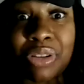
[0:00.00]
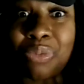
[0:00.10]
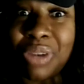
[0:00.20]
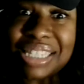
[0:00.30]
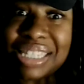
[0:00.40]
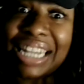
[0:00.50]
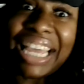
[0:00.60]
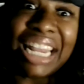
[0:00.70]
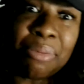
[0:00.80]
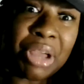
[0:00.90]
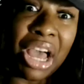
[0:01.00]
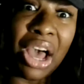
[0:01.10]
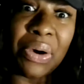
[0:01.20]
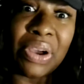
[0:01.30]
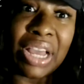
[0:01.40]
Once I let him
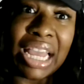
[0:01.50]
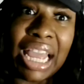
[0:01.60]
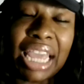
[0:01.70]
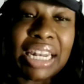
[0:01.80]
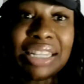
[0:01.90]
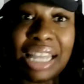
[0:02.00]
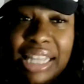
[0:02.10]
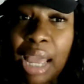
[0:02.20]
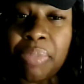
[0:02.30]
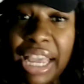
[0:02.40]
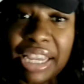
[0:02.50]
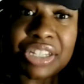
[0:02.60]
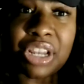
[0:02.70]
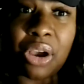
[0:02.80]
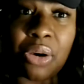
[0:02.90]
go and I let that
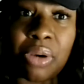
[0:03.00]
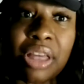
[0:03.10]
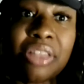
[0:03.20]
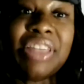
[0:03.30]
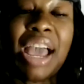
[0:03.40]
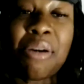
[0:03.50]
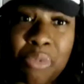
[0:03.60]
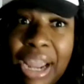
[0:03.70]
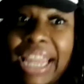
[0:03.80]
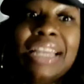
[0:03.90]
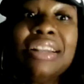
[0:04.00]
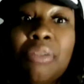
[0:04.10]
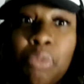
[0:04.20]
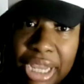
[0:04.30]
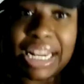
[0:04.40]
baggage go, that weight
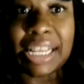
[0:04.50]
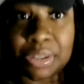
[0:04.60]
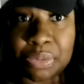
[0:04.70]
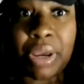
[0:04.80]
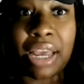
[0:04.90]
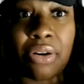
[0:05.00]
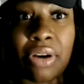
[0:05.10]
went as well.